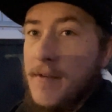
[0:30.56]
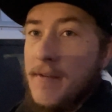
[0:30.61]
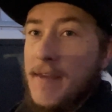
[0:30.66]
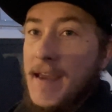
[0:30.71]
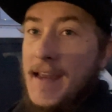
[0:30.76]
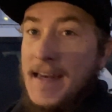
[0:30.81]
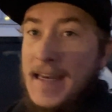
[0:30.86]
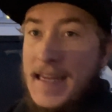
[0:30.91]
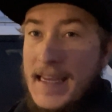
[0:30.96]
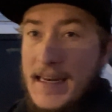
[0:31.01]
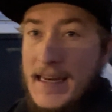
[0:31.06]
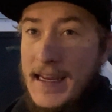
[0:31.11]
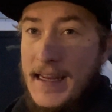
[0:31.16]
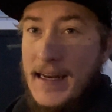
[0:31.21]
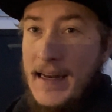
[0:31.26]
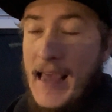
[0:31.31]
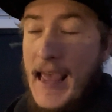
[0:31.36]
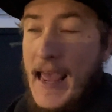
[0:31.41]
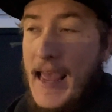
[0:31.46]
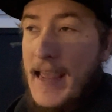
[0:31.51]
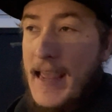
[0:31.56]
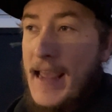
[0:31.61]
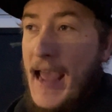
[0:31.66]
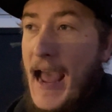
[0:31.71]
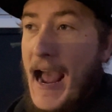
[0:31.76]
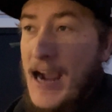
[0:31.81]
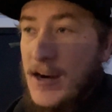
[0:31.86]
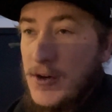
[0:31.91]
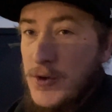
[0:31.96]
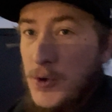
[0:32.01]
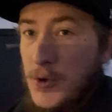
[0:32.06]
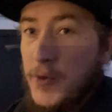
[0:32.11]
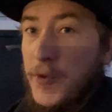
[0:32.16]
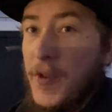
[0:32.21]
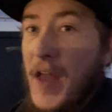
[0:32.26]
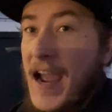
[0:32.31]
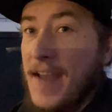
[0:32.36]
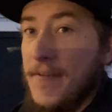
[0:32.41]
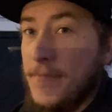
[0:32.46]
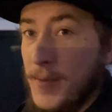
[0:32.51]
they needed a actual
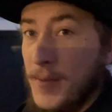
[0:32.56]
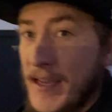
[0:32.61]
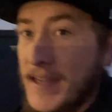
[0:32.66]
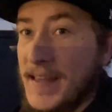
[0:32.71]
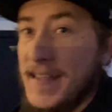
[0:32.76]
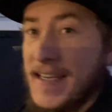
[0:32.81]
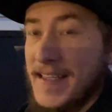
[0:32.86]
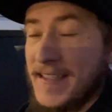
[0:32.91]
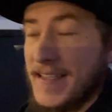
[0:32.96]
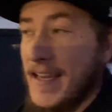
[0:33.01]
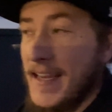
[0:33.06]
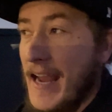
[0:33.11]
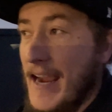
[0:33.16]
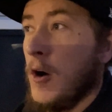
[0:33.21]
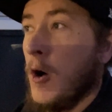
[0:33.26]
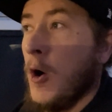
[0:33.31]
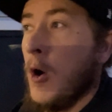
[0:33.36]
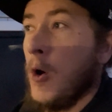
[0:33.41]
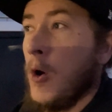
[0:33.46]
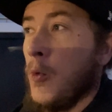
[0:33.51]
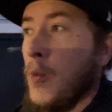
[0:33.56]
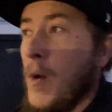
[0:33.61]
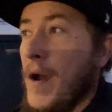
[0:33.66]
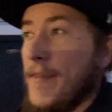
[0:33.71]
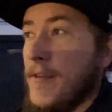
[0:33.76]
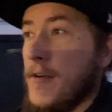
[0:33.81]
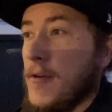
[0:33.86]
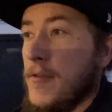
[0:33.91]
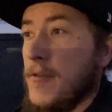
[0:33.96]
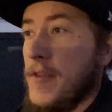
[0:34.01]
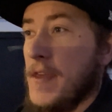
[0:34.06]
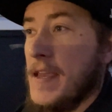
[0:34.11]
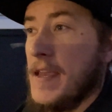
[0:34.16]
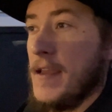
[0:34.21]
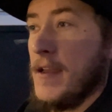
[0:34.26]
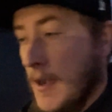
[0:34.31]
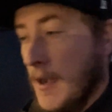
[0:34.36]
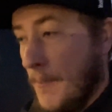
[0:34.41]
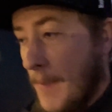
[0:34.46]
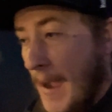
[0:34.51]
knife blade disconnect or whether the
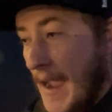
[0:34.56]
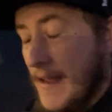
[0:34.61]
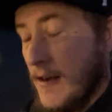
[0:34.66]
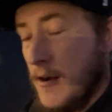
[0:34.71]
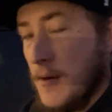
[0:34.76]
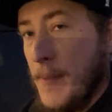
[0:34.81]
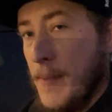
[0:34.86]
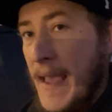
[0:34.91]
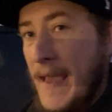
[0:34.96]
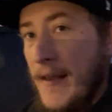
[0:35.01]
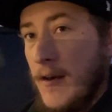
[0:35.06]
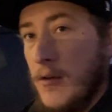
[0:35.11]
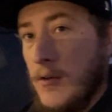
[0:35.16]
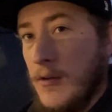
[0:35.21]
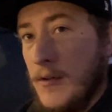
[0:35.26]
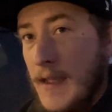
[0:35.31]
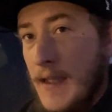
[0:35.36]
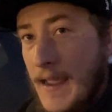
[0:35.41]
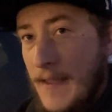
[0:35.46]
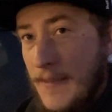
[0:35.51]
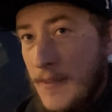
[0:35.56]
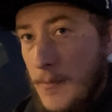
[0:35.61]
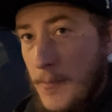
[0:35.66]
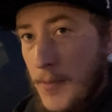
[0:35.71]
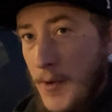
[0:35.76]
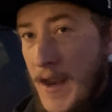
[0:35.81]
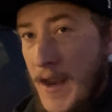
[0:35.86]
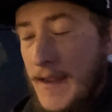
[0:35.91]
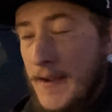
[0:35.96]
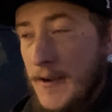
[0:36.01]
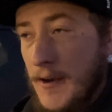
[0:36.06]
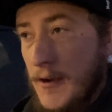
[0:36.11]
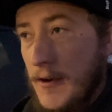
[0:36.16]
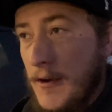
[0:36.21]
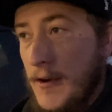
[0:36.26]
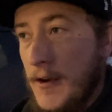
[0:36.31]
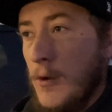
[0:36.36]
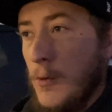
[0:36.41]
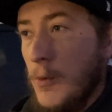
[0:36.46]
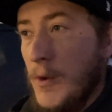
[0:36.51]
minor panel and the breaker
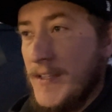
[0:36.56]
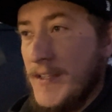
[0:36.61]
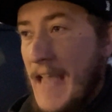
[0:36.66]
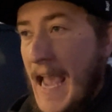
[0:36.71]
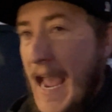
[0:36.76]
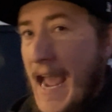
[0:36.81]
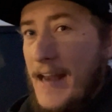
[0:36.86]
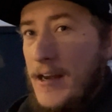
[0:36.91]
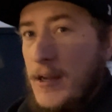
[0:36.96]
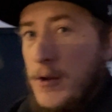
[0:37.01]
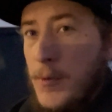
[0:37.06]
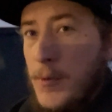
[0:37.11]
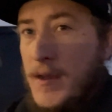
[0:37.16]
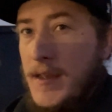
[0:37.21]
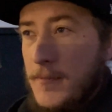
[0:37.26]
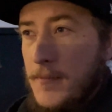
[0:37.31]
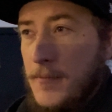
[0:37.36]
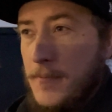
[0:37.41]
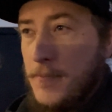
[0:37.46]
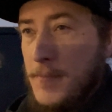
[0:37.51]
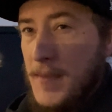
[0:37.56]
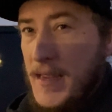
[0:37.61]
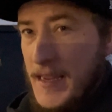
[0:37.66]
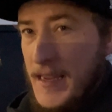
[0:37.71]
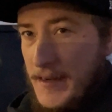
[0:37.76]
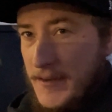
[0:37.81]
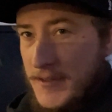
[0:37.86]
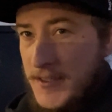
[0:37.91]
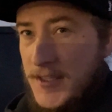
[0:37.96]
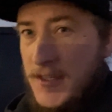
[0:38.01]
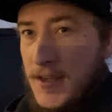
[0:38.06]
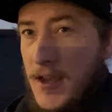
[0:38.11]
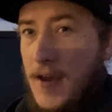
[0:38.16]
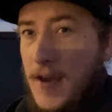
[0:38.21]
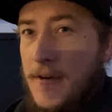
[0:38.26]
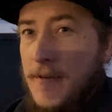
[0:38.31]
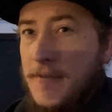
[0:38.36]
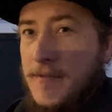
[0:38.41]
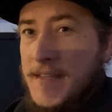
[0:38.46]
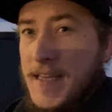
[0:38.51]
was adequate means
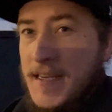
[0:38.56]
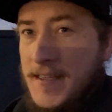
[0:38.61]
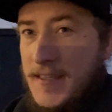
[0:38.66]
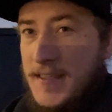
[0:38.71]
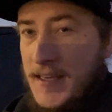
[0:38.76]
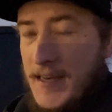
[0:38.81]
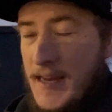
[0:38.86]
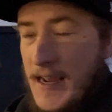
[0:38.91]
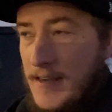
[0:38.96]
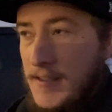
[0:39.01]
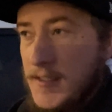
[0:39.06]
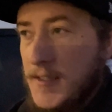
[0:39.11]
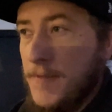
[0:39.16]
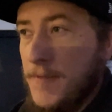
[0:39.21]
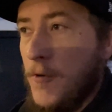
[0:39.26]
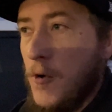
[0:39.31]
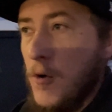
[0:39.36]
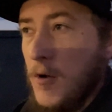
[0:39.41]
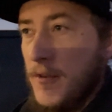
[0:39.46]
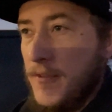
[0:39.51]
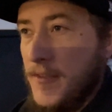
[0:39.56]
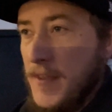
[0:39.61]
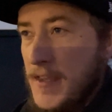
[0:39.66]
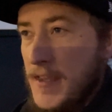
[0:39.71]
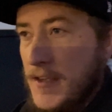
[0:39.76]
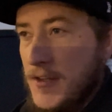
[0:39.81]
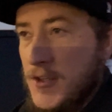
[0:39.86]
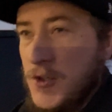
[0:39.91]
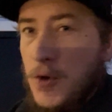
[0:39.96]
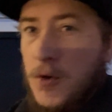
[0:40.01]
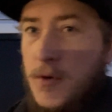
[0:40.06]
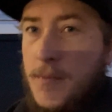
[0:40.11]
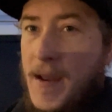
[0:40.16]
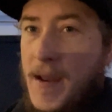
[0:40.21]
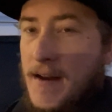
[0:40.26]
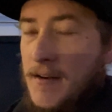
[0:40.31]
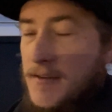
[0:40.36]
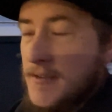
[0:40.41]
of disconnect for the solar panel